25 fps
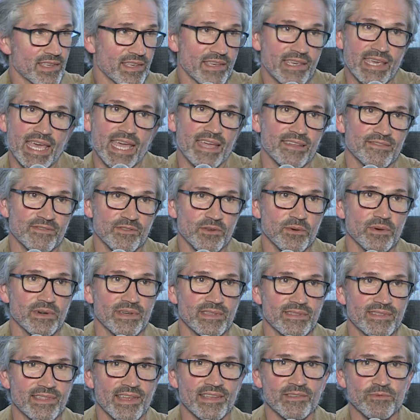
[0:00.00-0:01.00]
You can't do
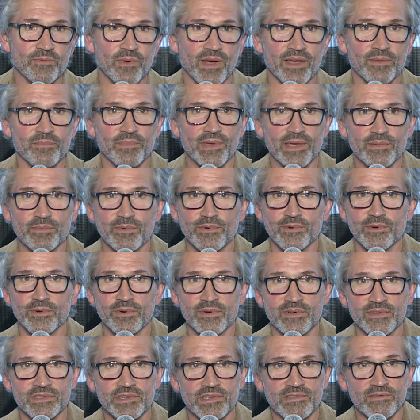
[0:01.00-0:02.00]
it. That's why people who
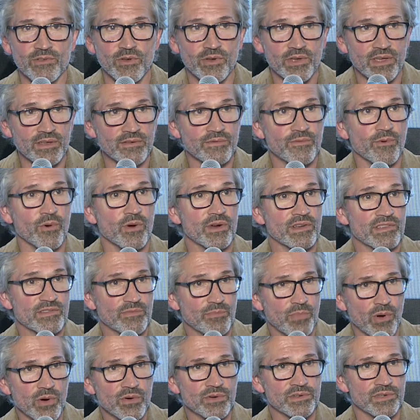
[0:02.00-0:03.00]
are just looking for
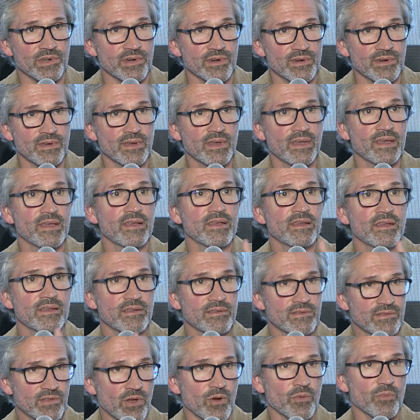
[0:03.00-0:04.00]
exposure
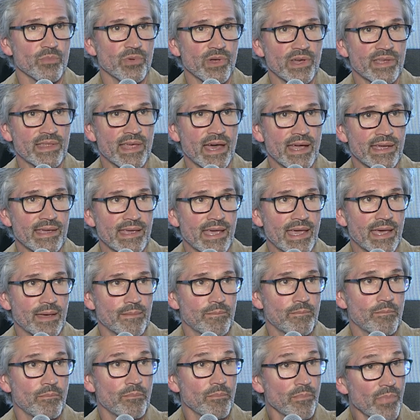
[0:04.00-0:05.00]
don't play that
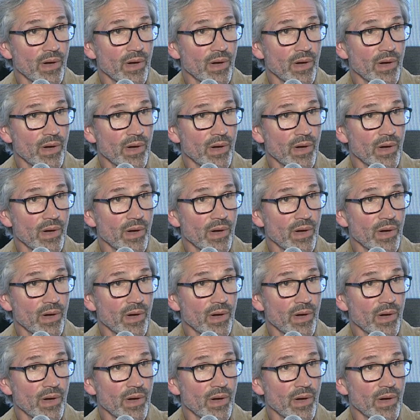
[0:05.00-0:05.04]
game.